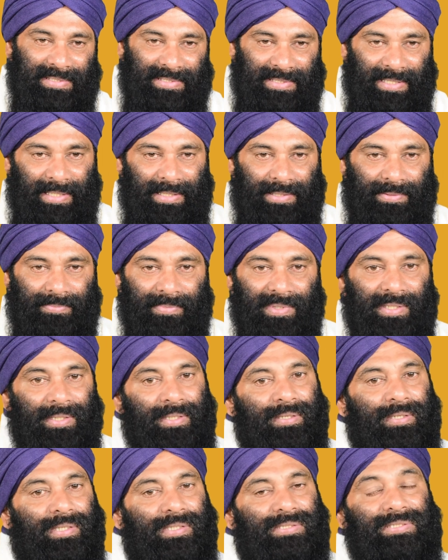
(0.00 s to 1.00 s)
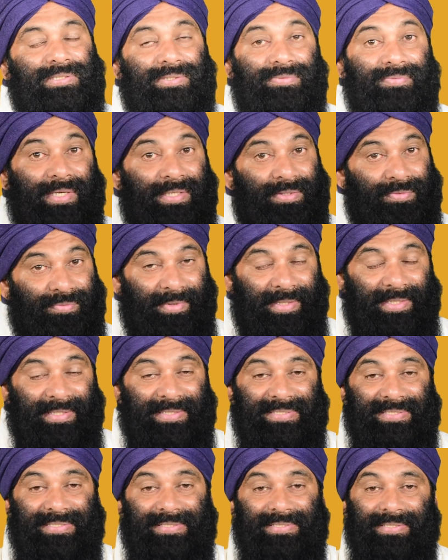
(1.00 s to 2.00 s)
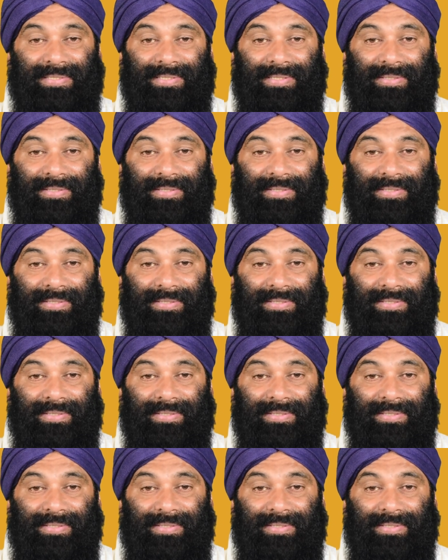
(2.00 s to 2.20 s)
said many receive advice,